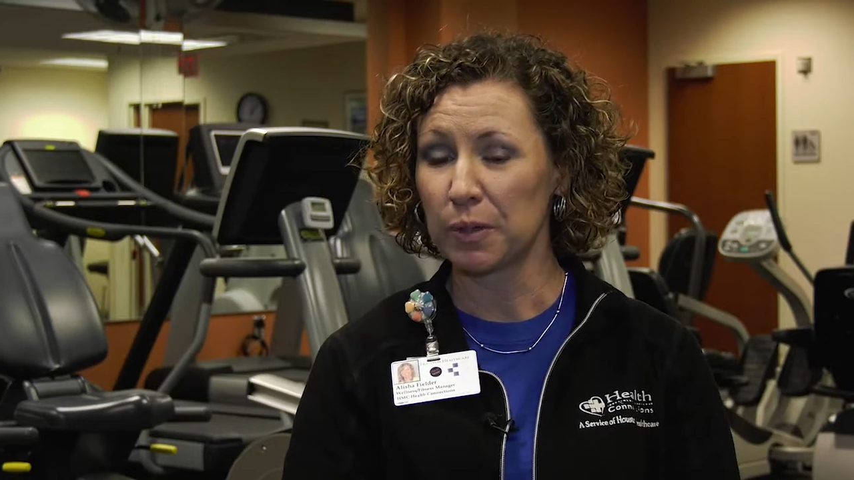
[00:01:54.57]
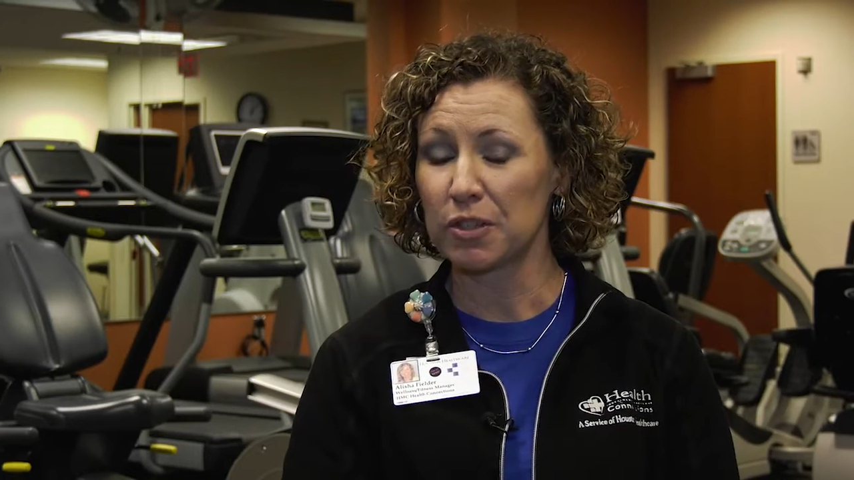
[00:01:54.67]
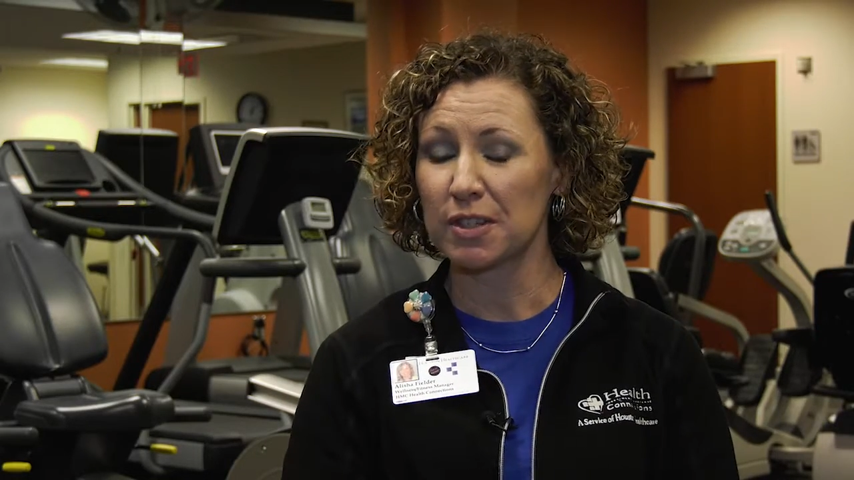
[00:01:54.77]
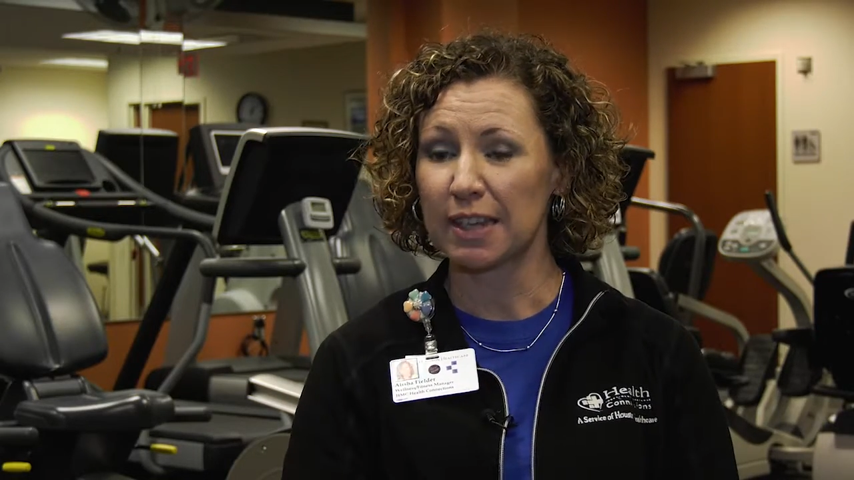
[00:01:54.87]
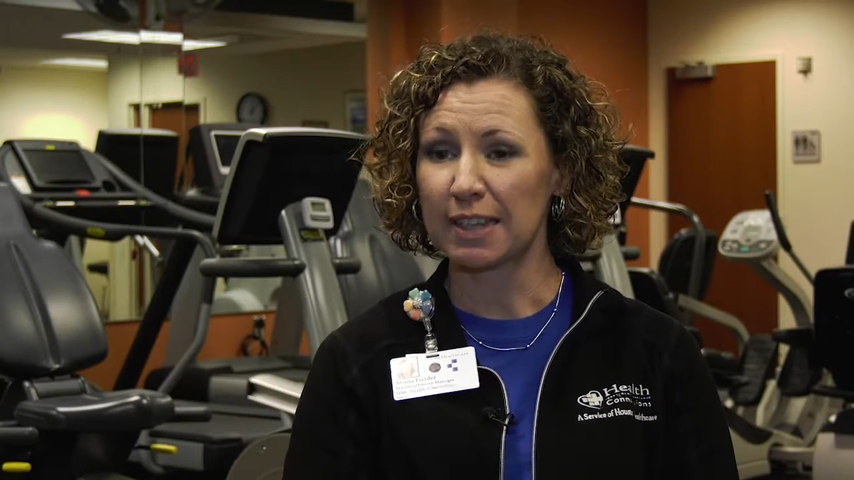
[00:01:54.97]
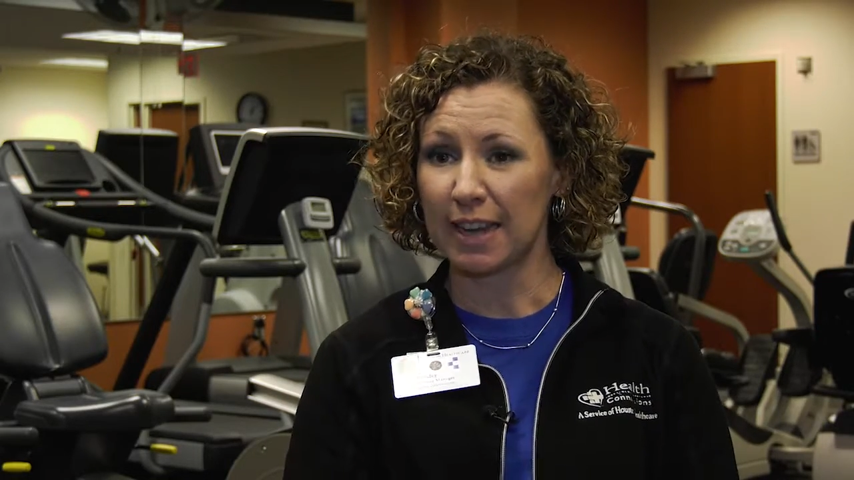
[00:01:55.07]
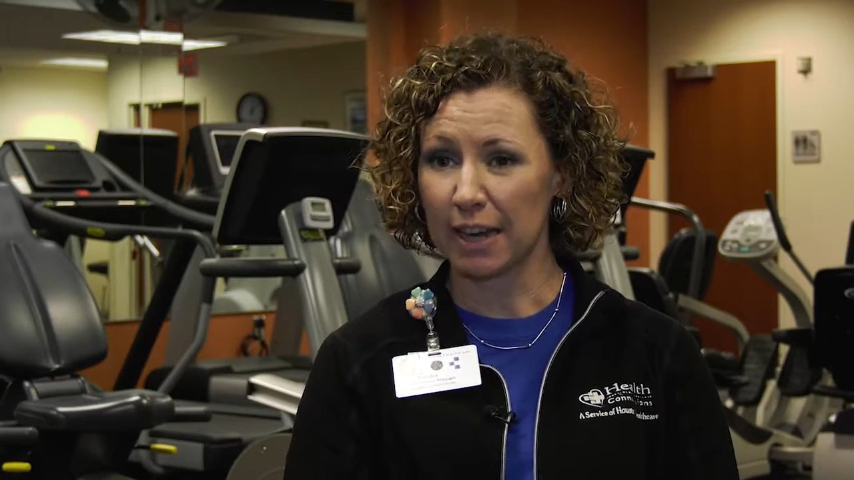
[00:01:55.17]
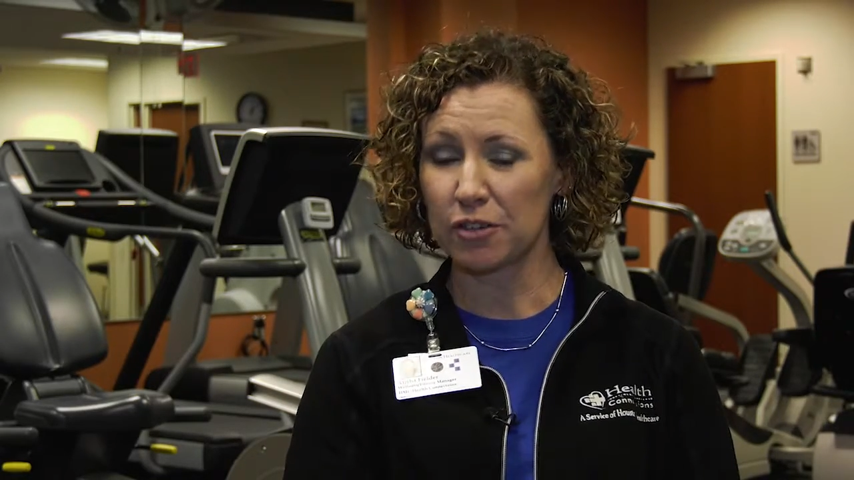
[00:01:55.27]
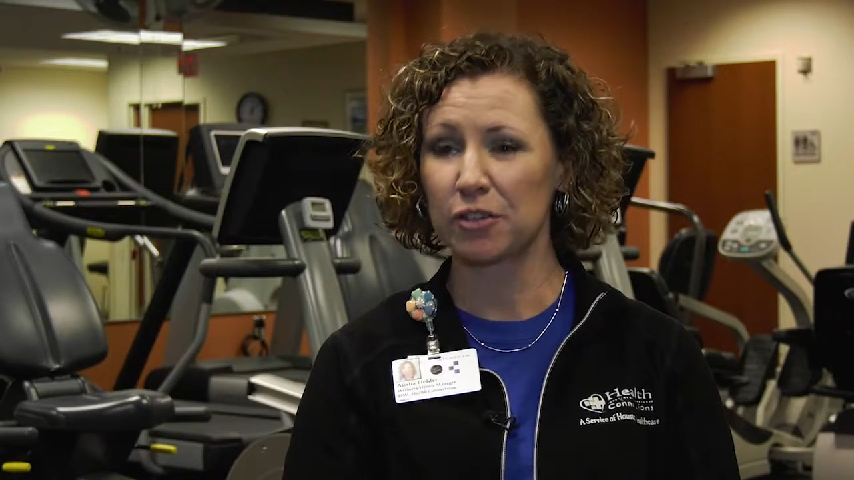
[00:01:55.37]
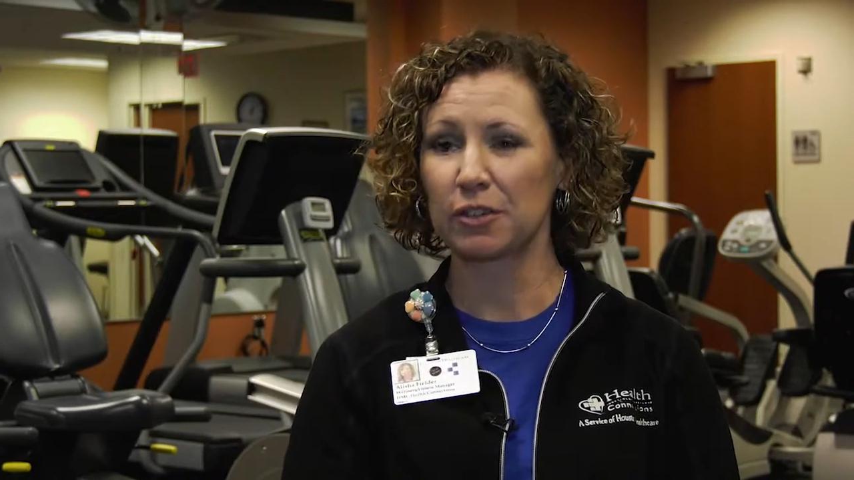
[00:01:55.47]
which is a
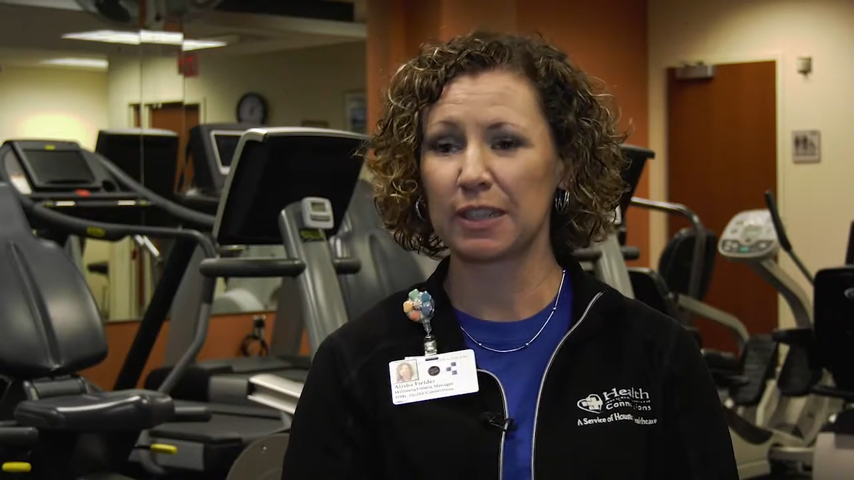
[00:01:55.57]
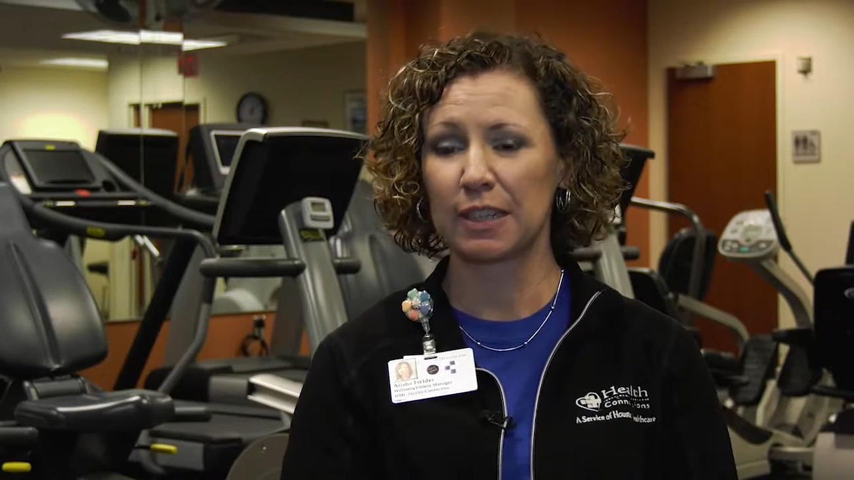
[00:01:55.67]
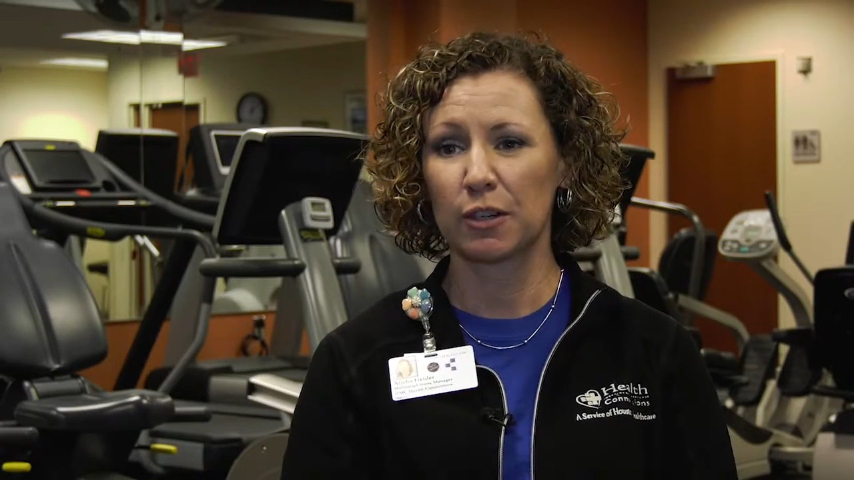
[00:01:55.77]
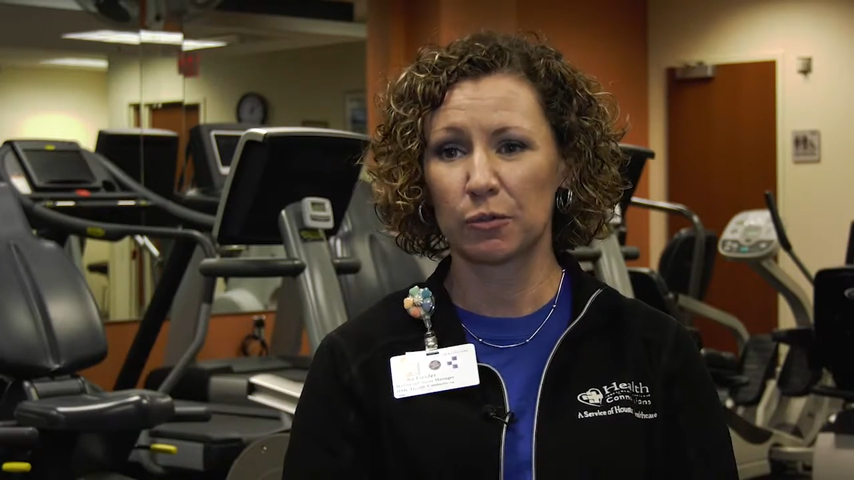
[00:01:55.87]
nationally